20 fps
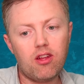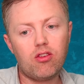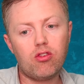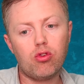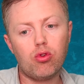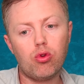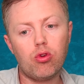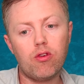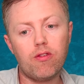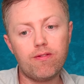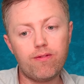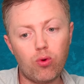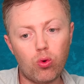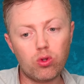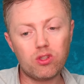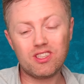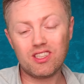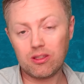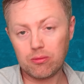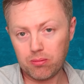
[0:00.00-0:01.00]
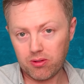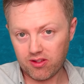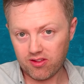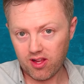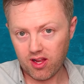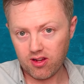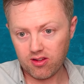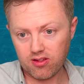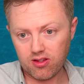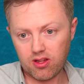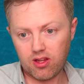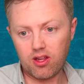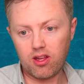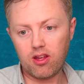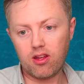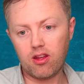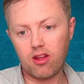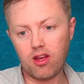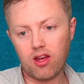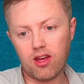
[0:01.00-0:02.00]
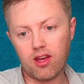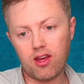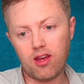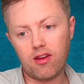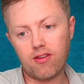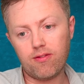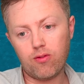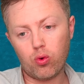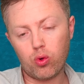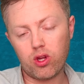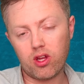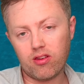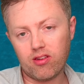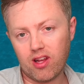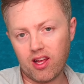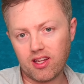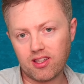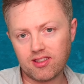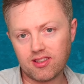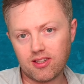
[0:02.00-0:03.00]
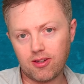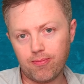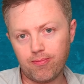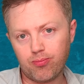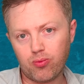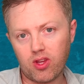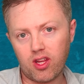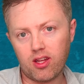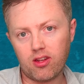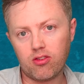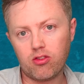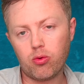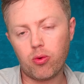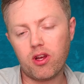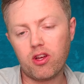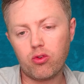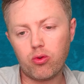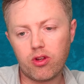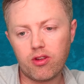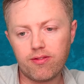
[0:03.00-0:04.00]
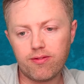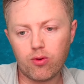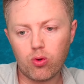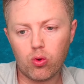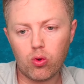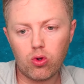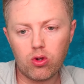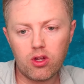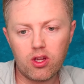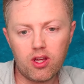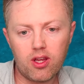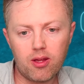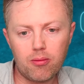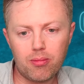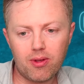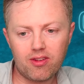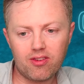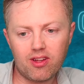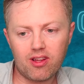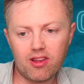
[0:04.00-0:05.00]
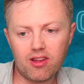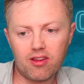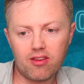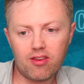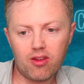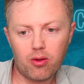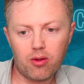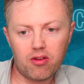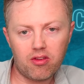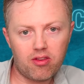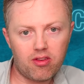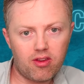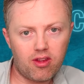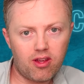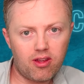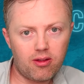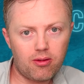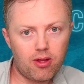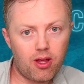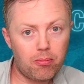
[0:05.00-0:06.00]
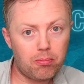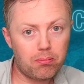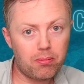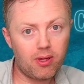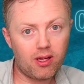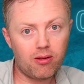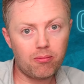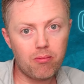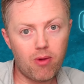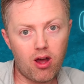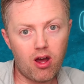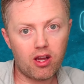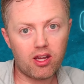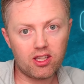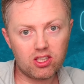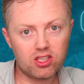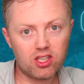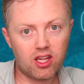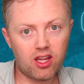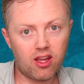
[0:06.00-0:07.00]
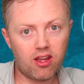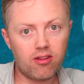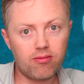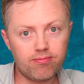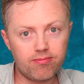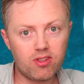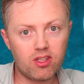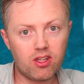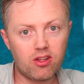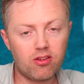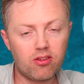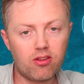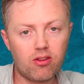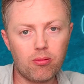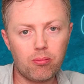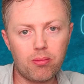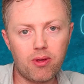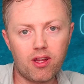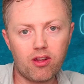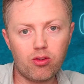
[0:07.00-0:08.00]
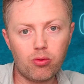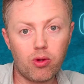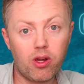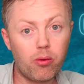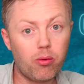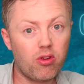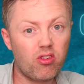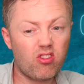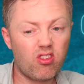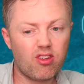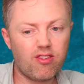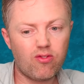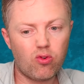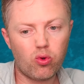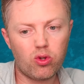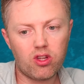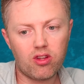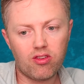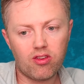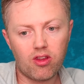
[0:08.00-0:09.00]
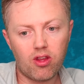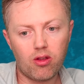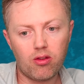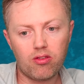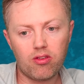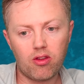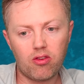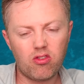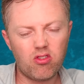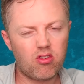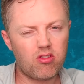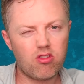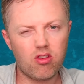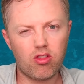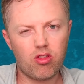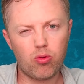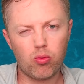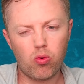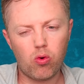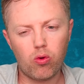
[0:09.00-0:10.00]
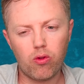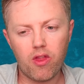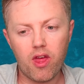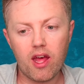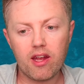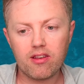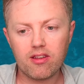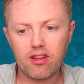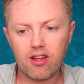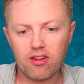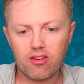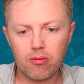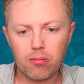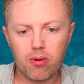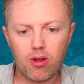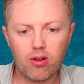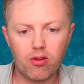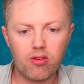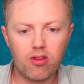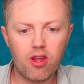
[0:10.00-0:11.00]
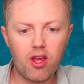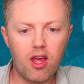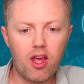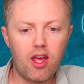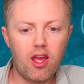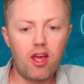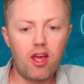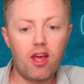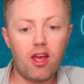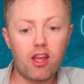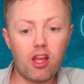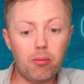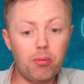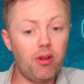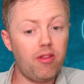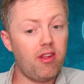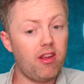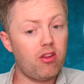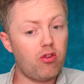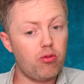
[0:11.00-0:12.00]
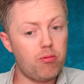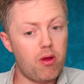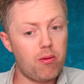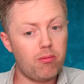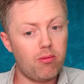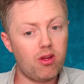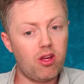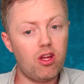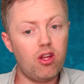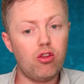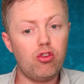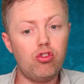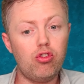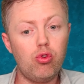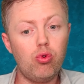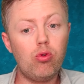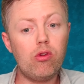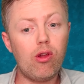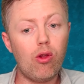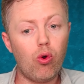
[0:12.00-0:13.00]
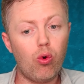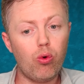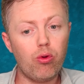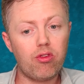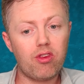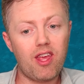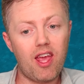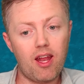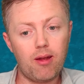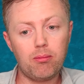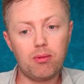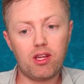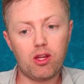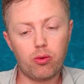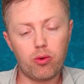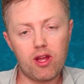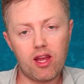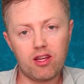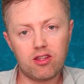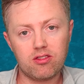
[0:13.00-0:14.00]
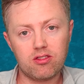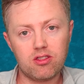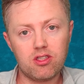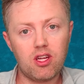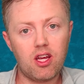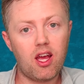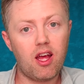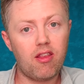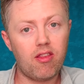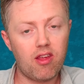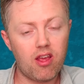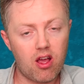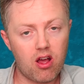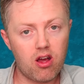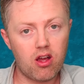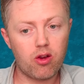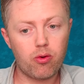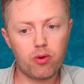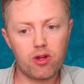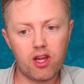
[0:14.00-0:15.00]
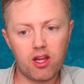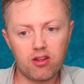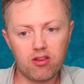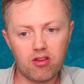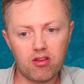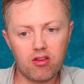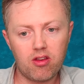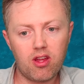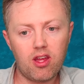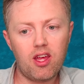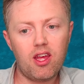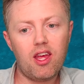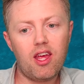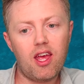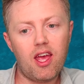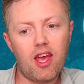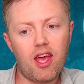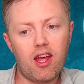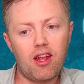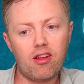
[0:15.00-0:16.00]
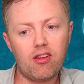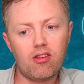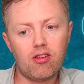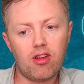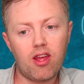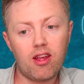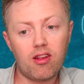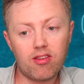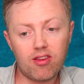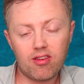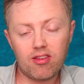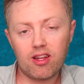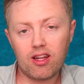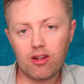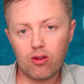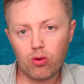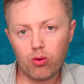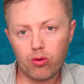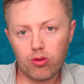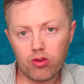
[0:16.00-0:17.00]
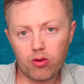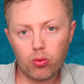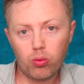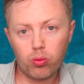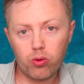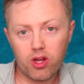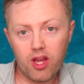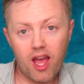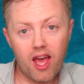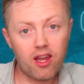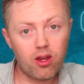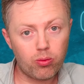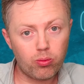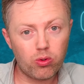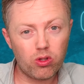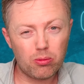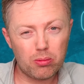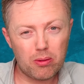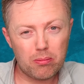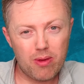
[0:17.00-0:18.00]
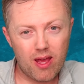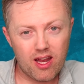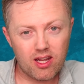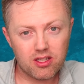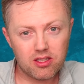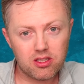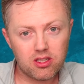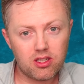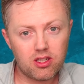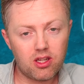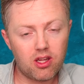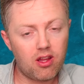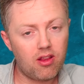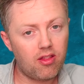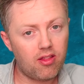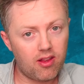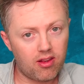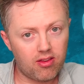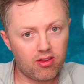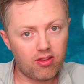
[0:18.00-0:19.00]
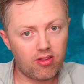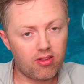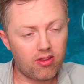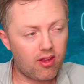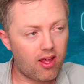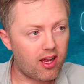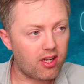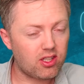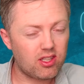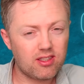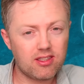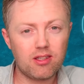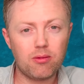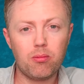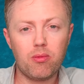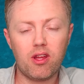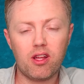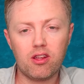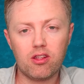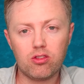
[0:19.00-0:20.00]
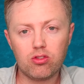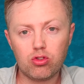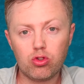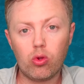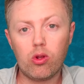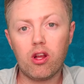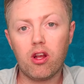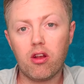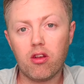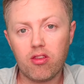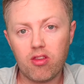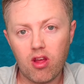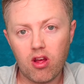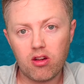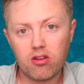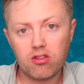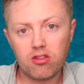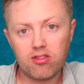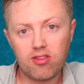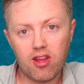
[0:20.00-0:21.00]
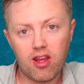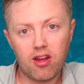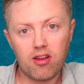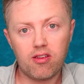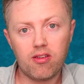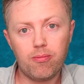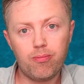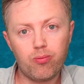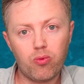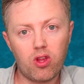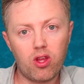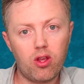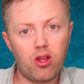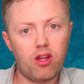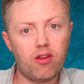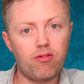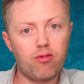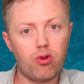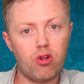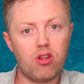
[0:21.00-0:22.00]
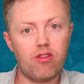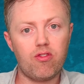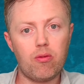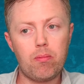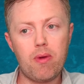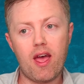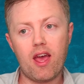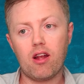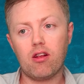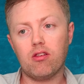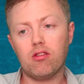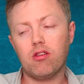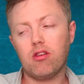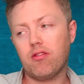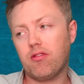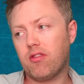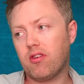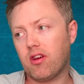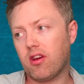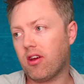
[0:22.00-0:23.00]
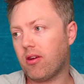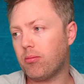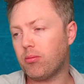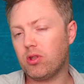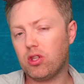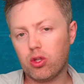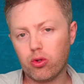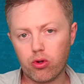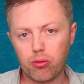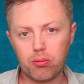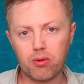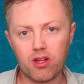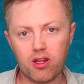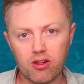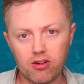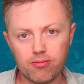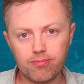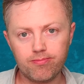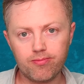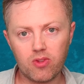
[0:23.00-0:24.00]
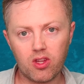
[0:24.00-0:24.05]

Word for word: to 14 percent uh, four years later in 2024. Basically, so it's uh, a big market share you know, compared to what it was just four years ago. So it's just a thought that, I suppose. A couple of things to remember new laws can be created, and they are created, and existing laws can and will be bent. This is actually something Julian Assange said in front of a panel of uh, European,